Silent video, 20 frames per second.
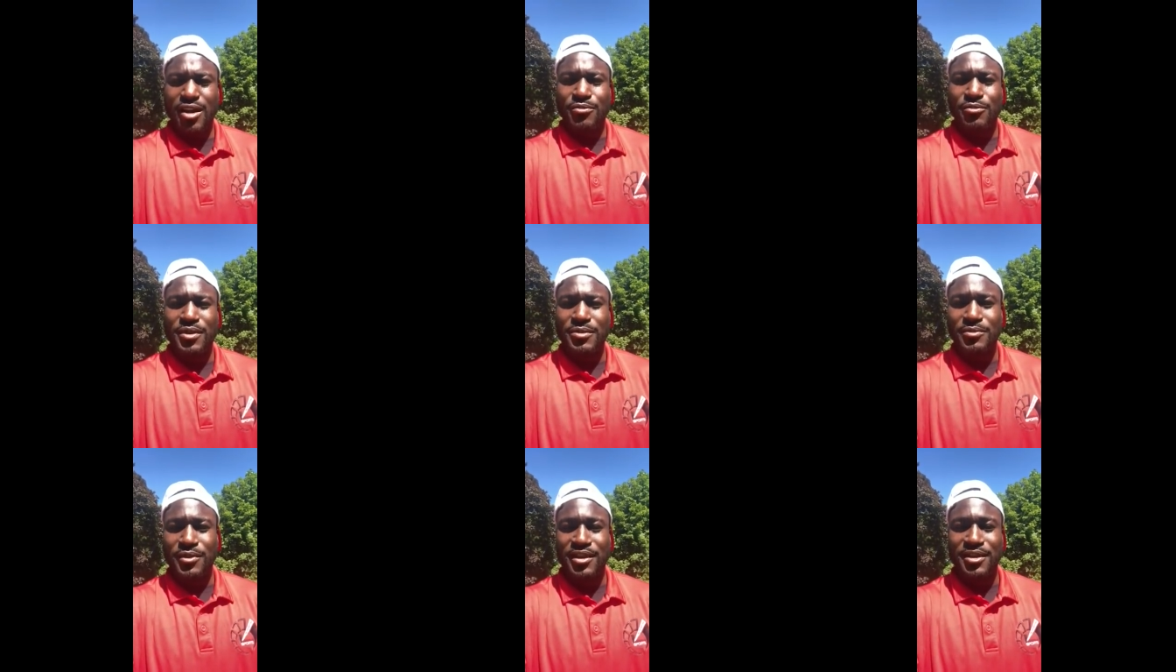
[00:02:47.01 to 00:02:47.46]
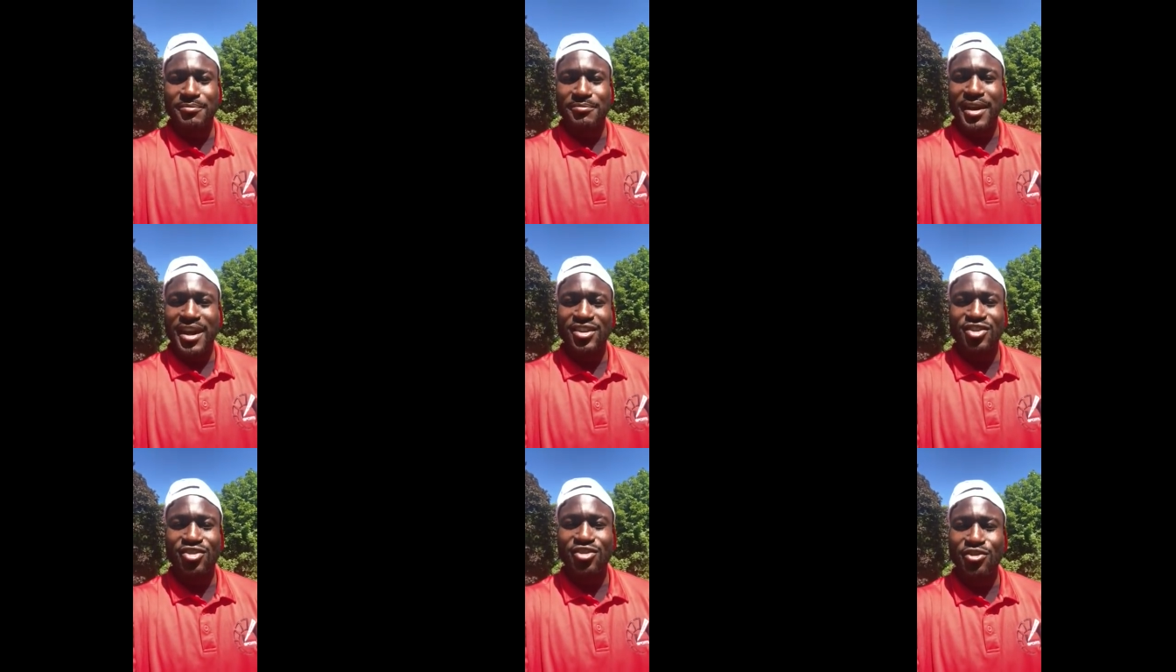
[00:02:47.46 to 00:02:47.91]
We want to
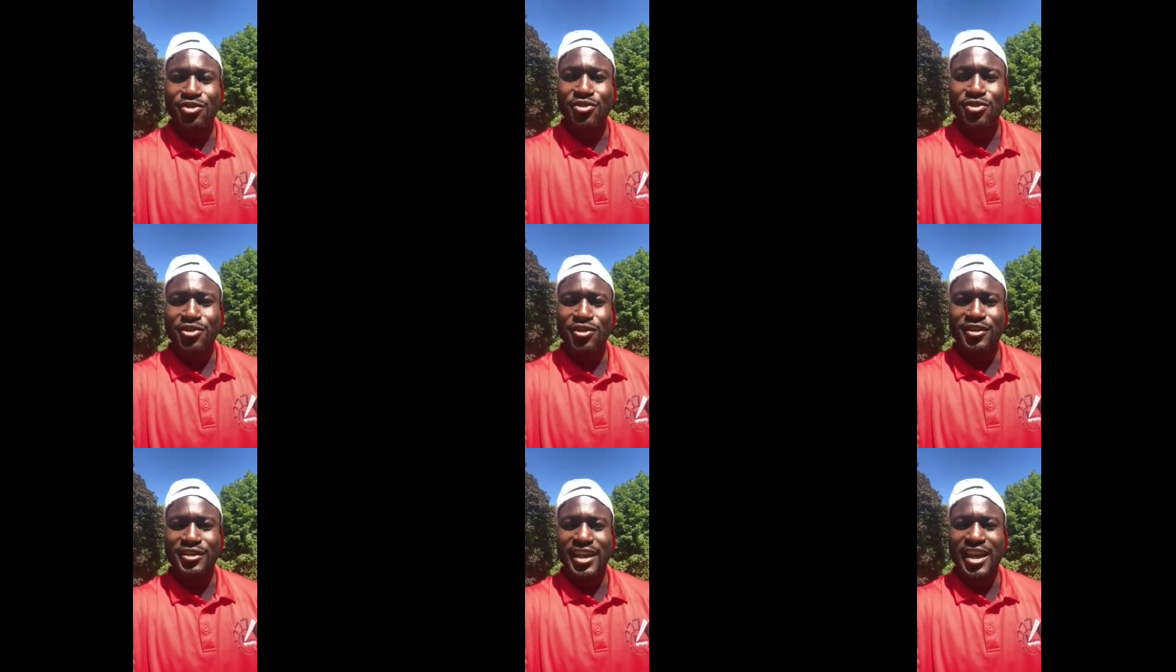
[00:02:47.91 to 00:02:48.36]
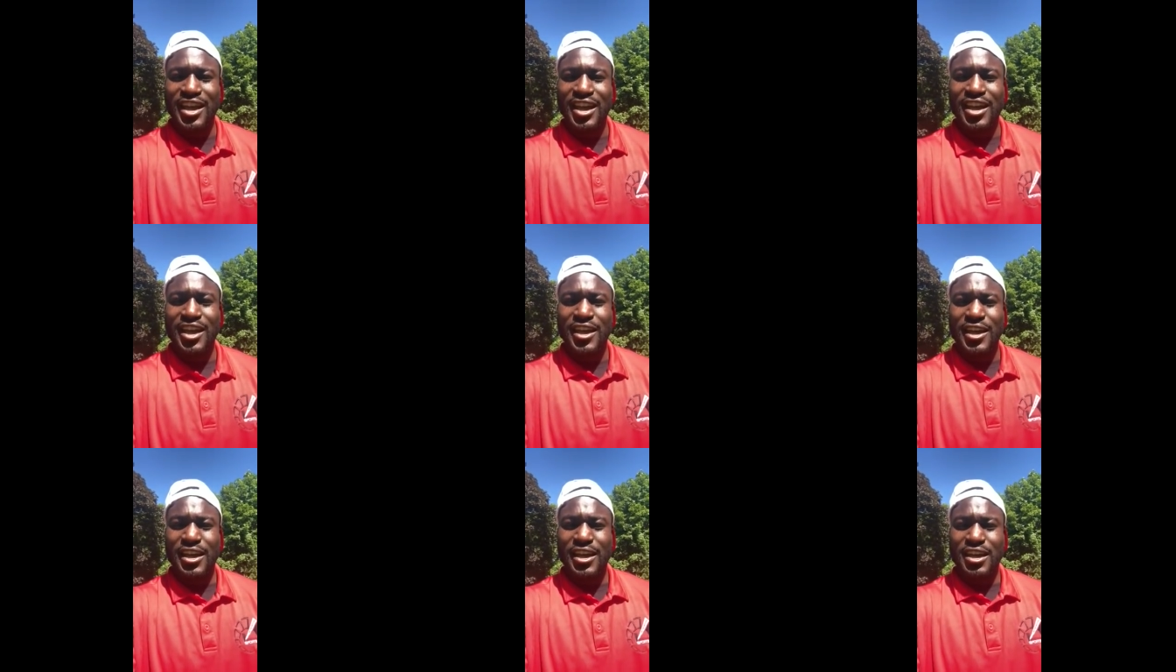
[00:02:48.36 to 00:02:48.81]
make sure
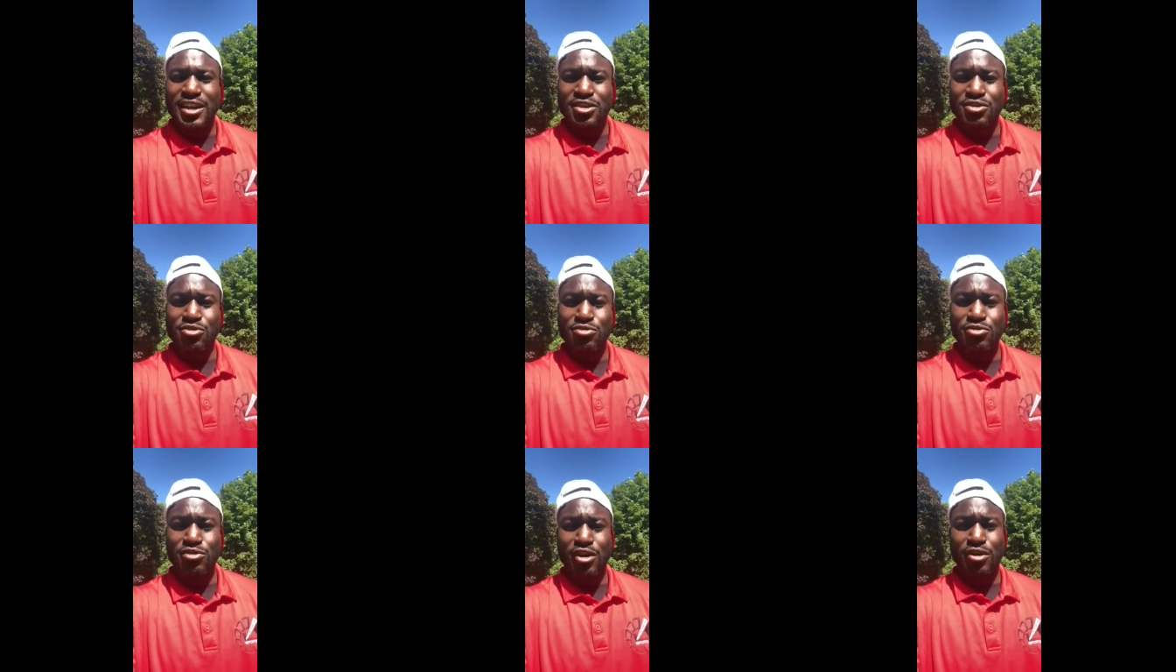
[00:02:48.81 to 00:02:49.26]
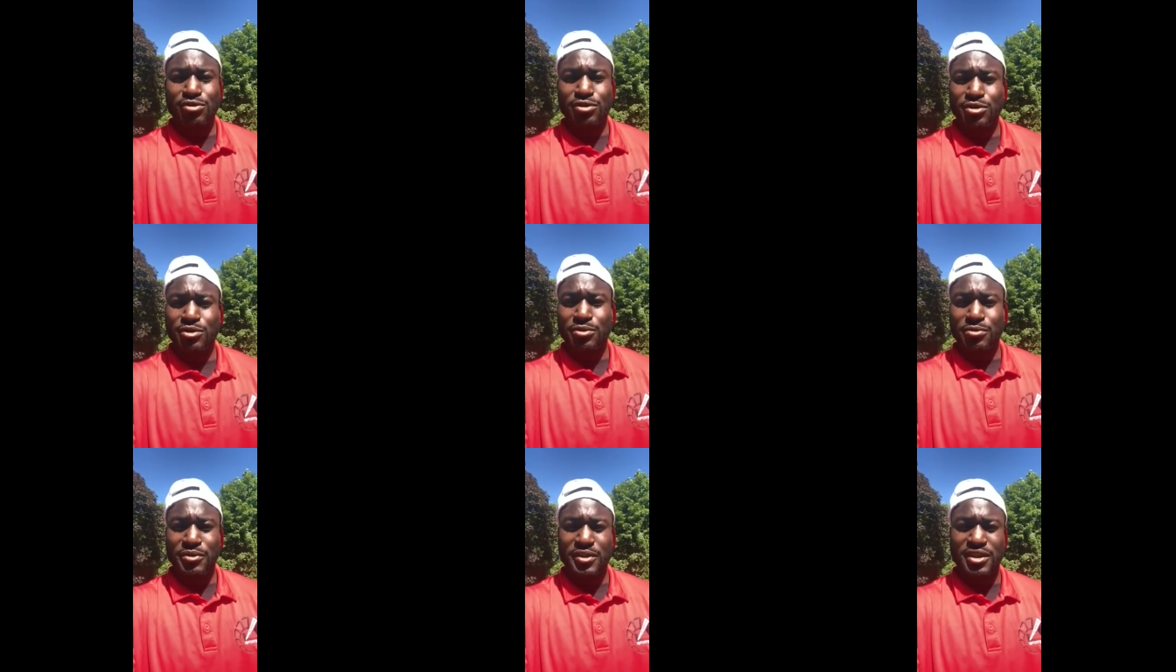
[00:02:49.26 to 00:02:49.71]
that you go
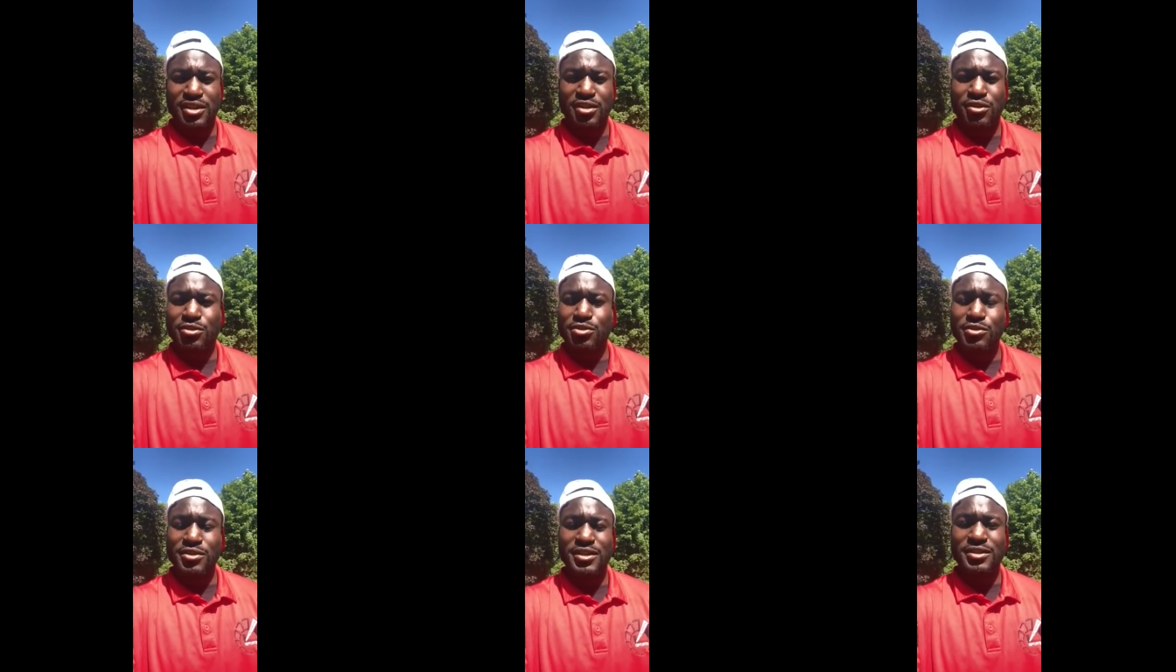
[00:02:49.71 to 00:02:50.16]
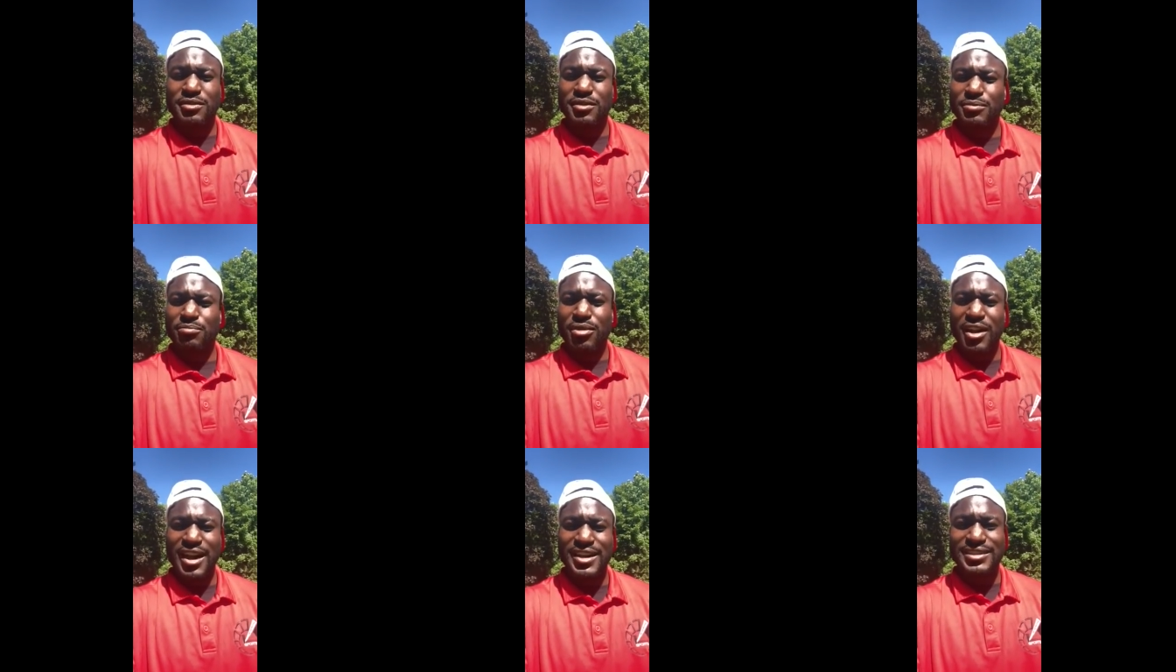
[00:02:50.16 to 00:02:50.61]
through the recruiting
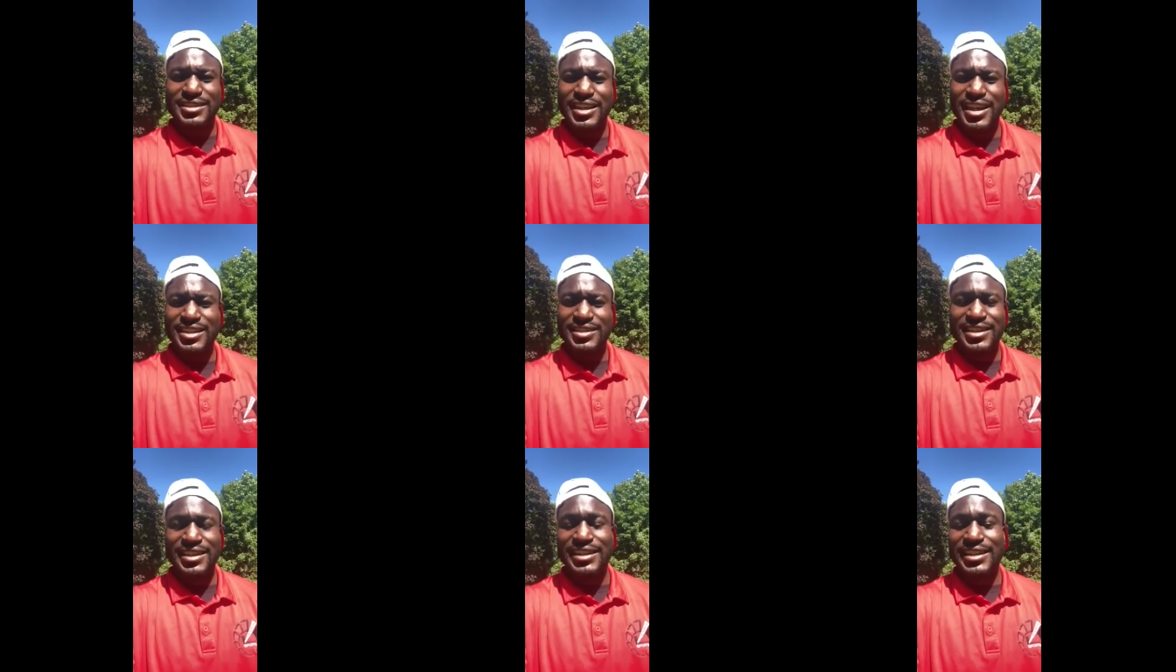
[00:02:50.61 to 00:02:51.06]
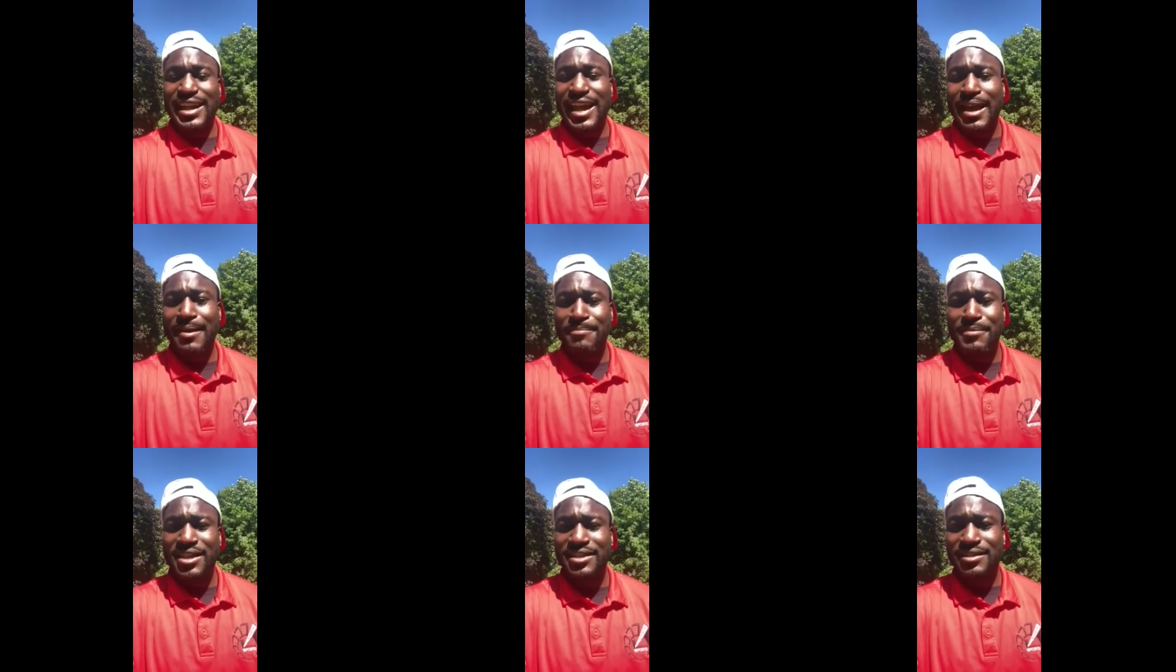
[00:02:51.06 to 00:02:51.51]
process and
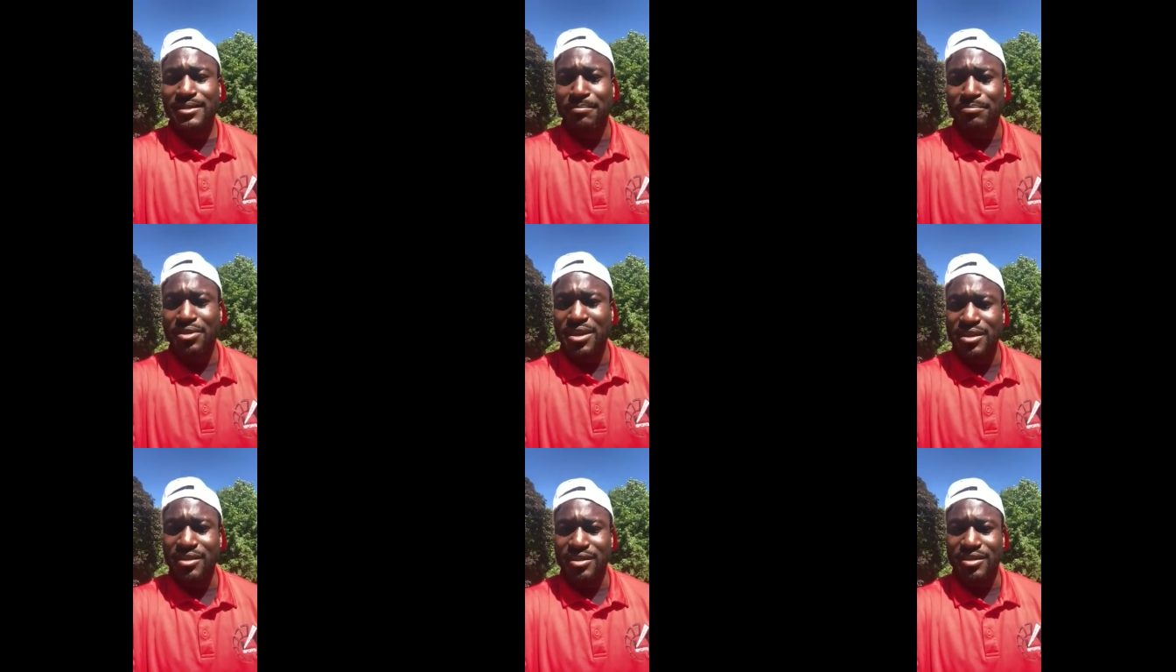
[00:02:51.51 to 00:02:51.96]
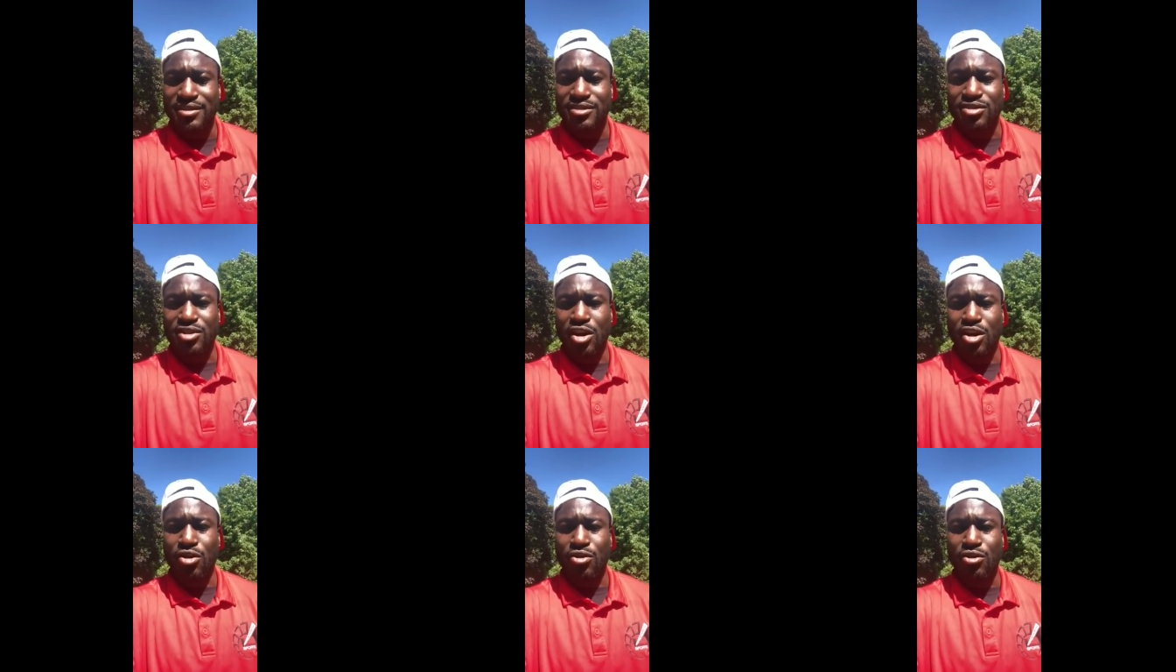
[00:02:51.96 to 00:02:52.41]
not miss a beat.
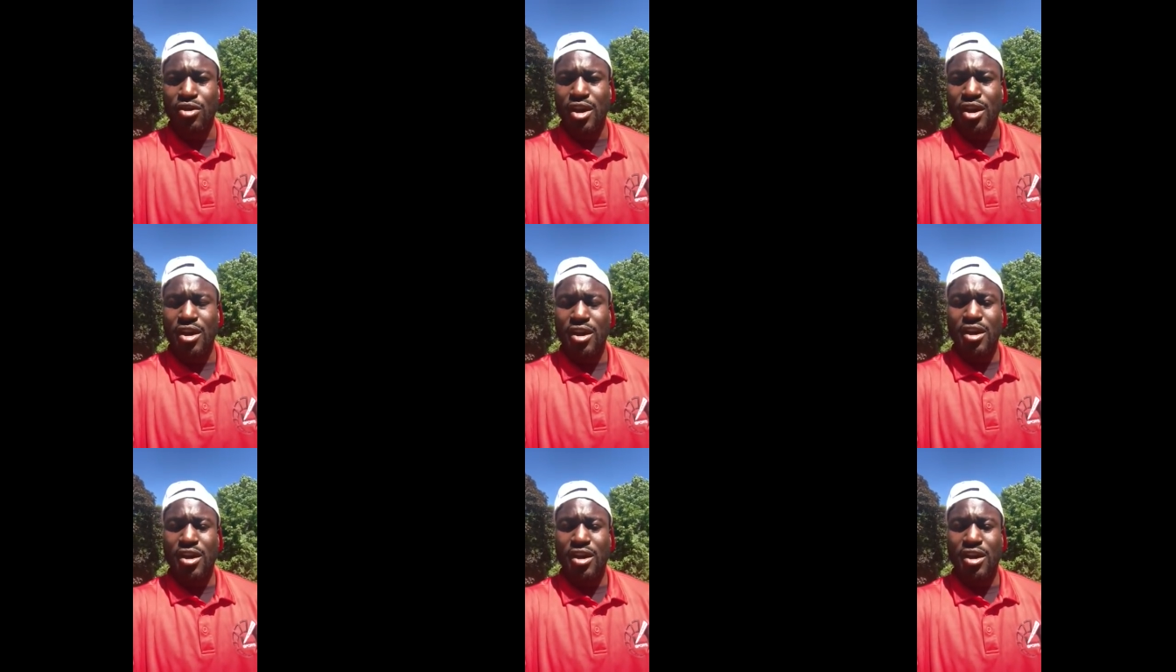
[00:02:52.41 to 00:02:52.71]
So